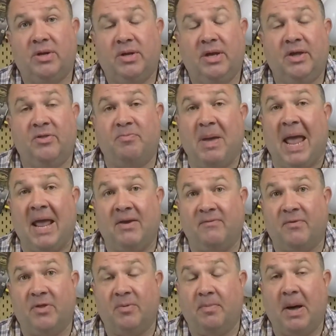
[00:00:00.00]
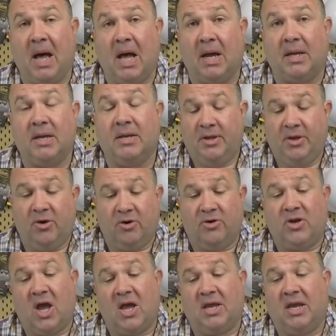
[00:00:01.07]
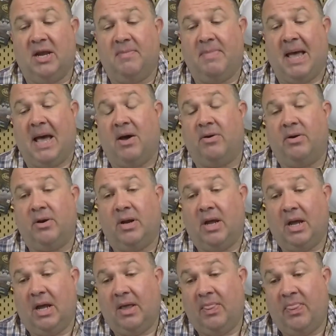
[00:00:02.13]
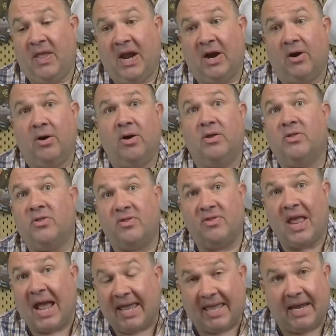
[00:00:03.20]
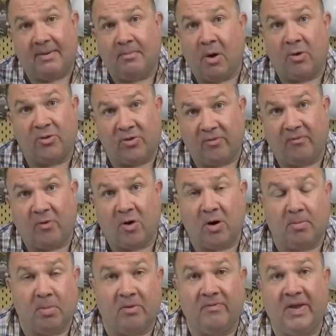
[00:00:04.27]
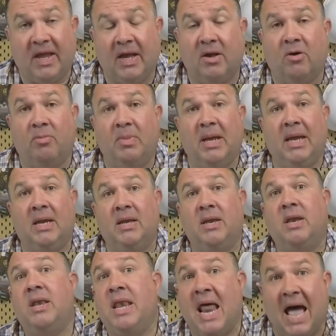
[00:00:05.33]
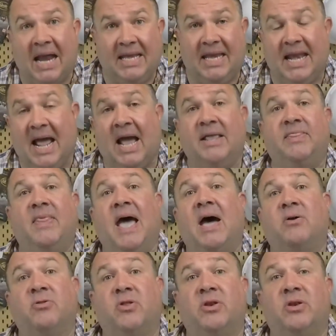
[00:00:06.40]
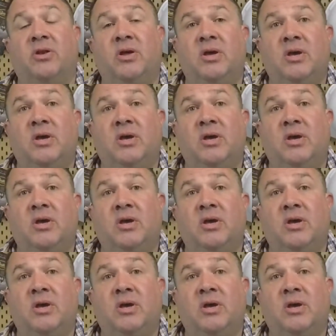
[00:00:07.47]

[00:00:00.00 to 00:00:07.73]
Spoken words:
is bang for the buck. You're talking about their second most affordable vehicle being $99,000.